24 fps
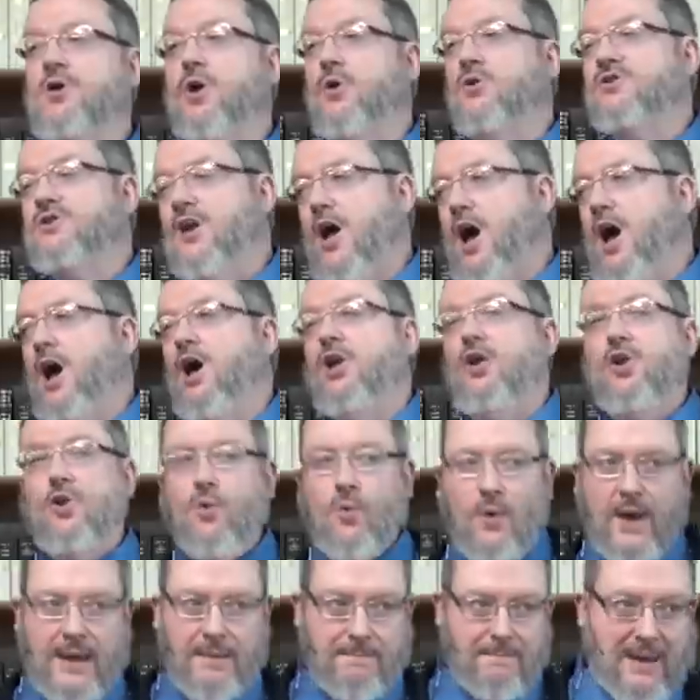goes all the
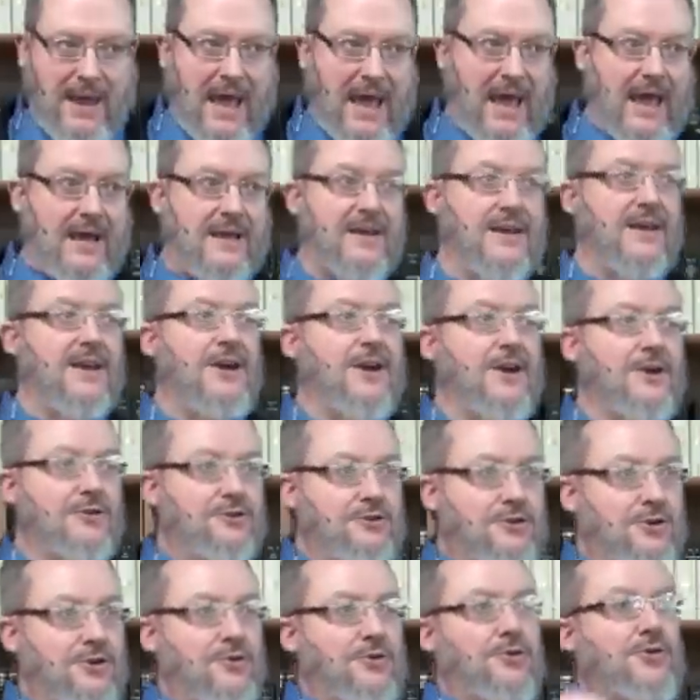way back
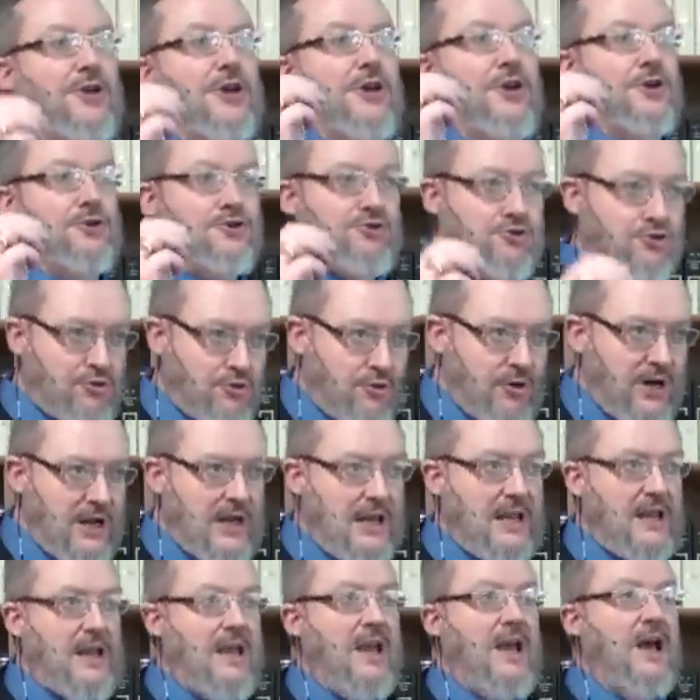to the
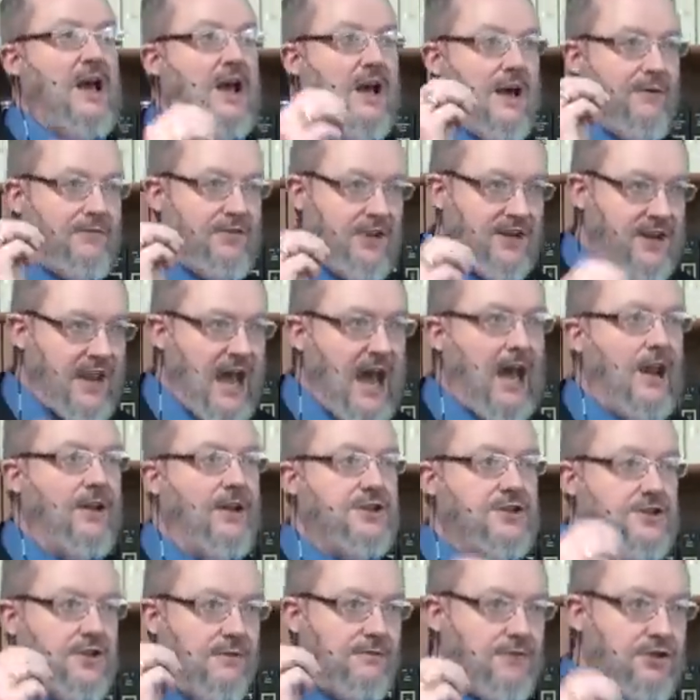tree of the
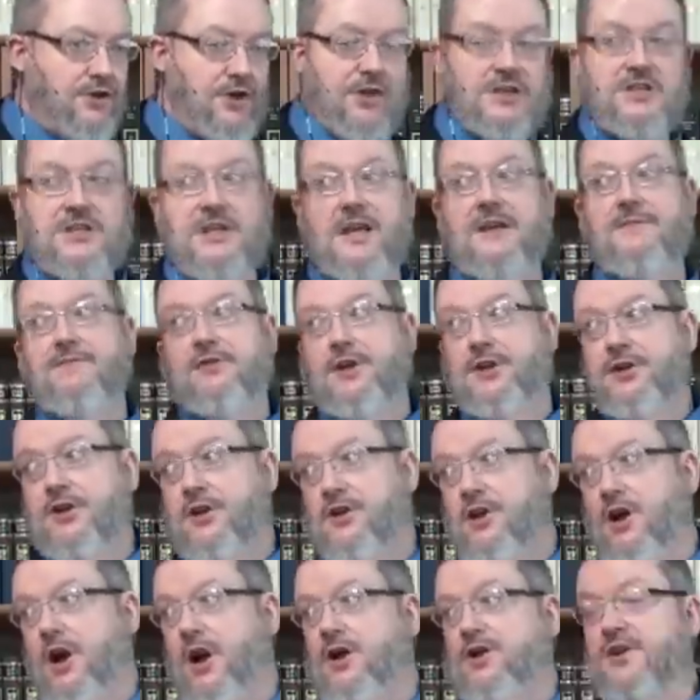knowledge of good and evil in the
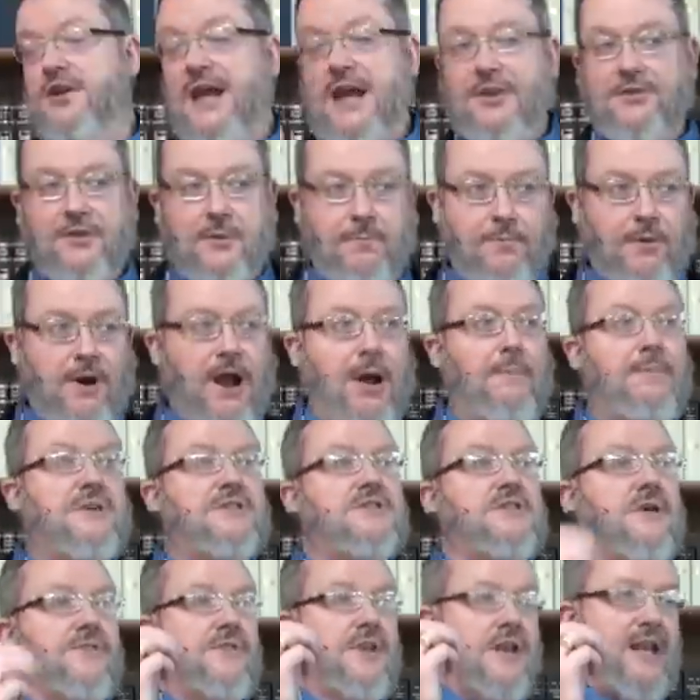garden and the
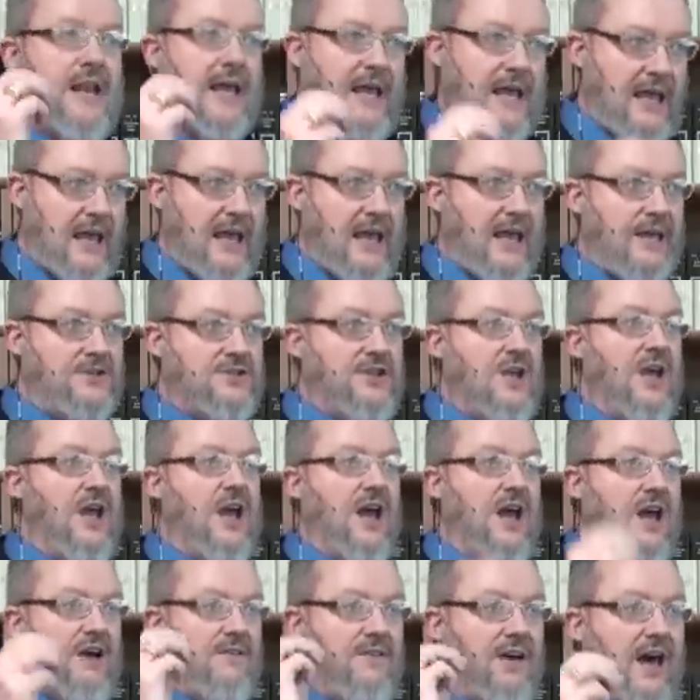promise of the Nachash
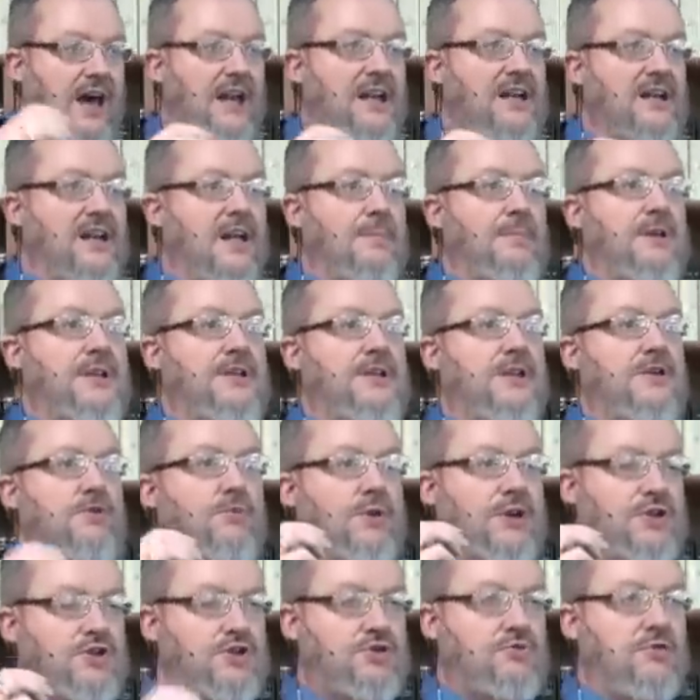of unlimited,
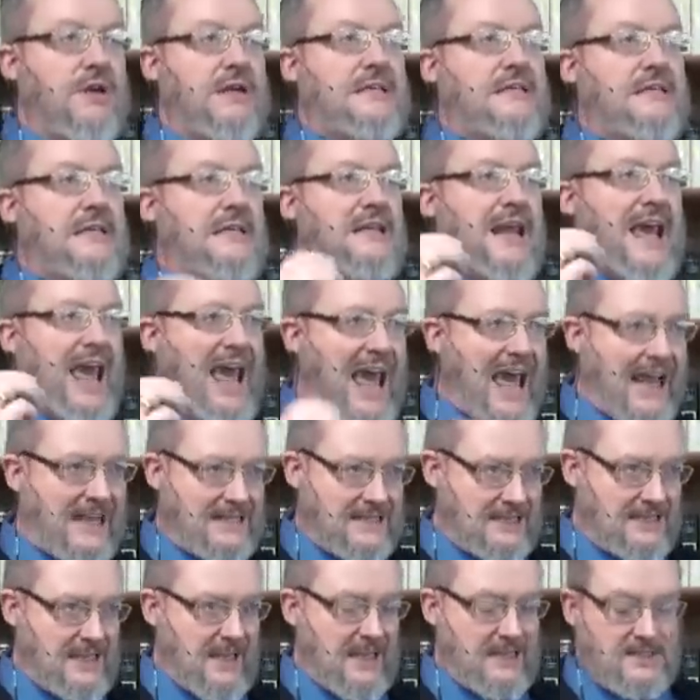restricted
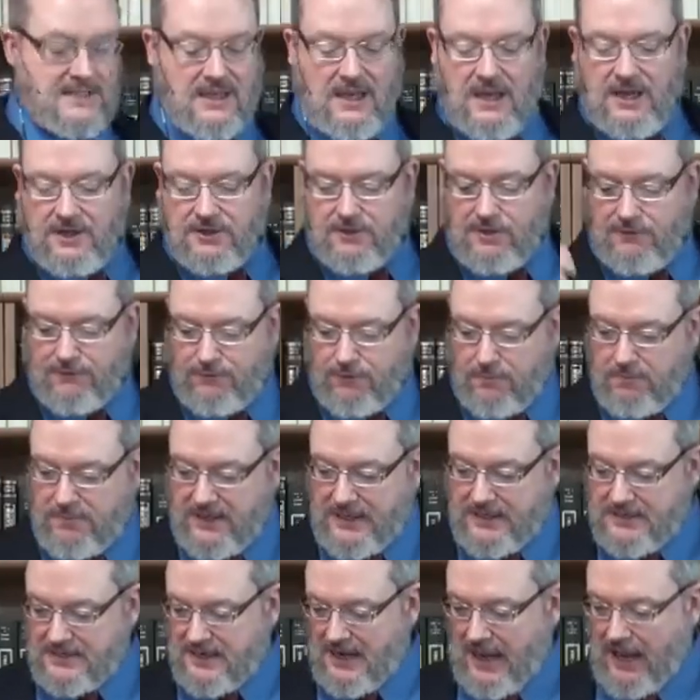access to
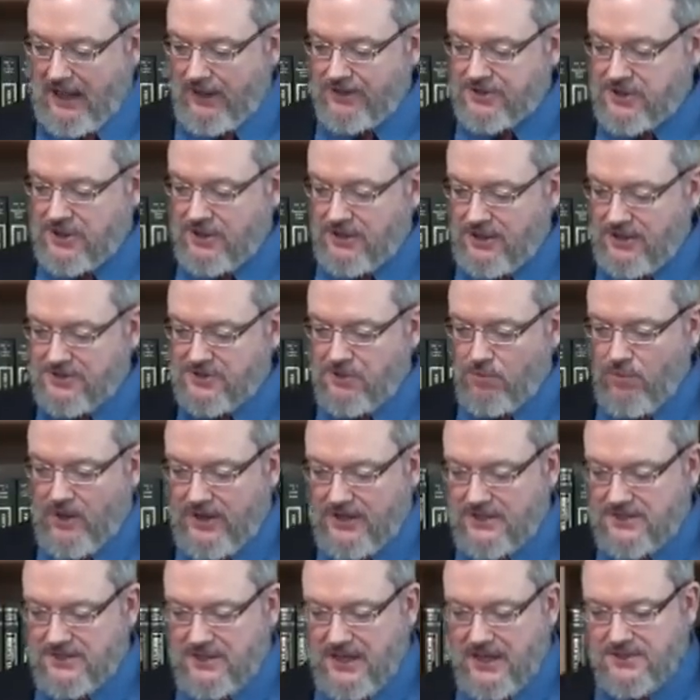forbidden knowledge. And listen to what
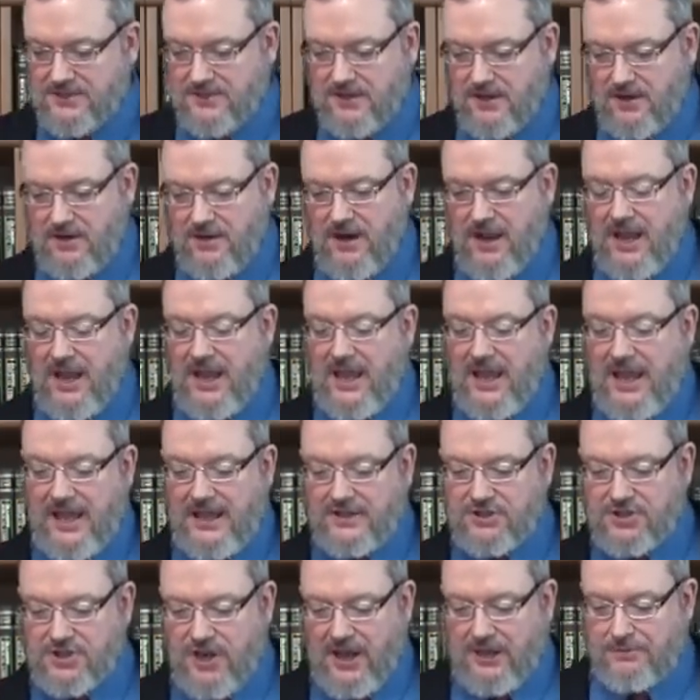he says here
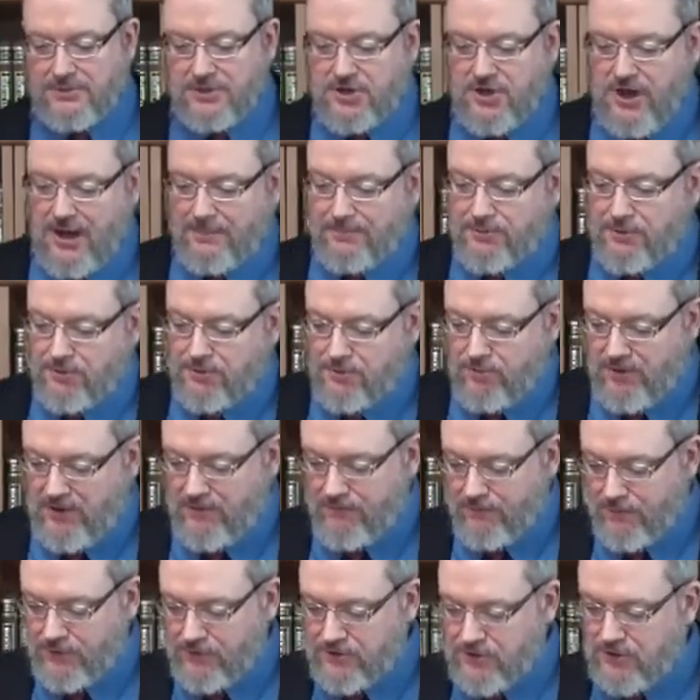in James chapter 3,
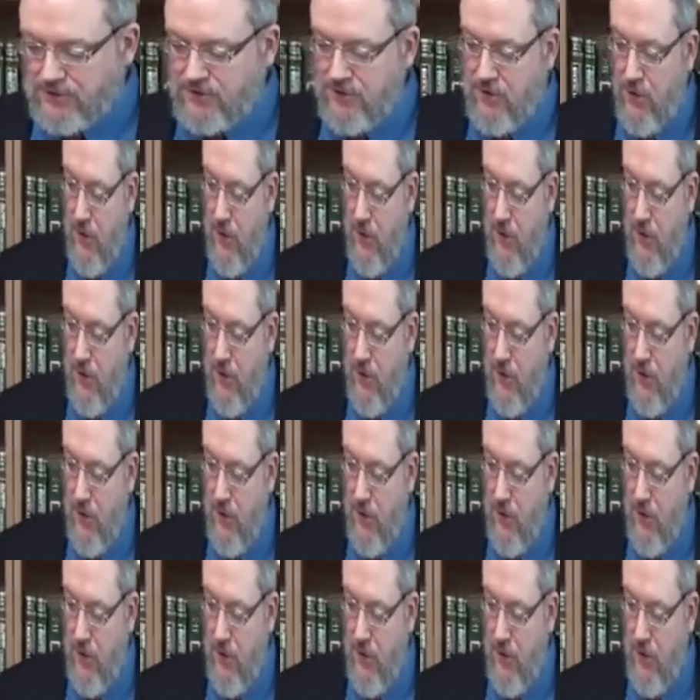verses